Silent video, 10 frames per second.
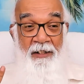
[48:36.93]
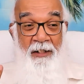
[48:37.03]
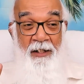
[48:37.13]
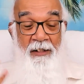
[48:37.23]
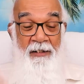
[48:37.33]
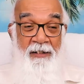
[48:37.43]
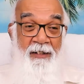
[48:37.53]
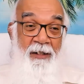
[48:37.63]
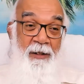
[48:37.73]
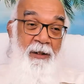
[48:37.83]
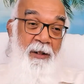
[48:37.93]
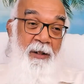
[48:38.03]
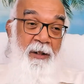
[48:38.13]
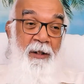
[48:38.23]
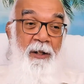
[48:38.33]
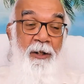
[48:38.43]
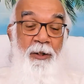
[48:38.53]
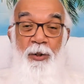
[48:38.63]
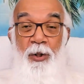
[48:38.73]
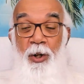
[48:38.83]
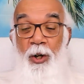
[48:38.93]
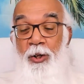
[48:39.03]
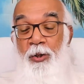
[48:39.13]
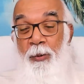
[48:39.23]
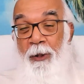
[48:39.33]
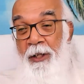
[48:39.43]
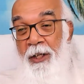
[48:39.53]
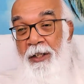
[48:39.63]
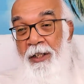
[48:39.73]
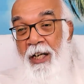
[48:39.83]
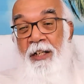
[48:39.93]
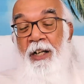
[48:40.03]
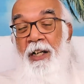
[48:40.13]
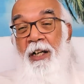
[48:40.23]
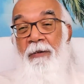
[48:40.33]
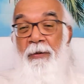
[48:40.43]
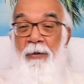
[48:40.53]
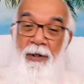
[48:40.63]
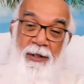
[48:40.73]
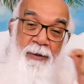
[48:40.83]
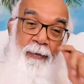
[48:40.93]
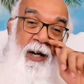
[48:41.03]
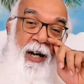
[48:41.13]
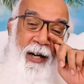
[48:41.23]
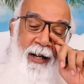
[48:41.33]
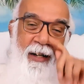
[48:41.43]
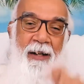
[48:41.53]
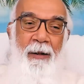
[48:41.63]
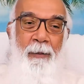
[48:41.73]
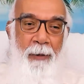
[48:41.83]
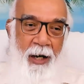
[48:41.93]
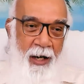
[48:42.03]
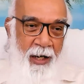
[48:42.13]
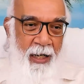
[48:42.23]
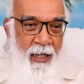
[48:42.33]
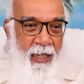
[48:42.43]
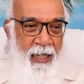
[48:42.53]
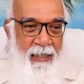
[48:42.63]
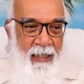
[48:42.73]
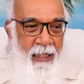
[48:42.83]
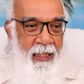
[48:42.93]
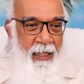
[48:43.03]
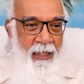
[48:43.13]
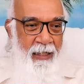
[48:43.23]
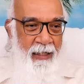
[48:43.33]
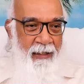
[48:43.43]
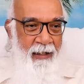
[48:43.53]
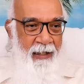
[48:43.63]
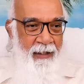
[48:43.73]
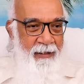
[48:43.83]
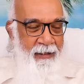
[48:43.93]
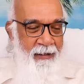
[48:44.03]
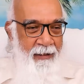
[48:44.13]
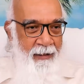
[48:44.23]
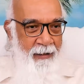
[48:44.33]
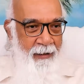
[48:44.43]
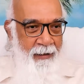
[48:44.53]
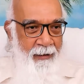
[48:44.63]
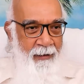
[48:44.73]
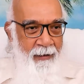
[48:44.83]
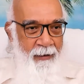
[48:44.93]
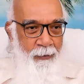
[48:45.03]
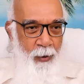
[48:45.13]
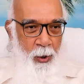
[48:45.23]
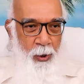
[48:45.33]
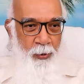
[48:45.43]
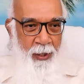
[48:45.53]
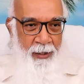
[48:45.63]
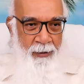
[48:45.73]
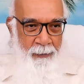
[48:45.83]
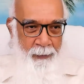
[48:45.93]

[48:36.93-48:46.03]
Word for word: Third, not to be dictated, influenced by easy things. Fourth one.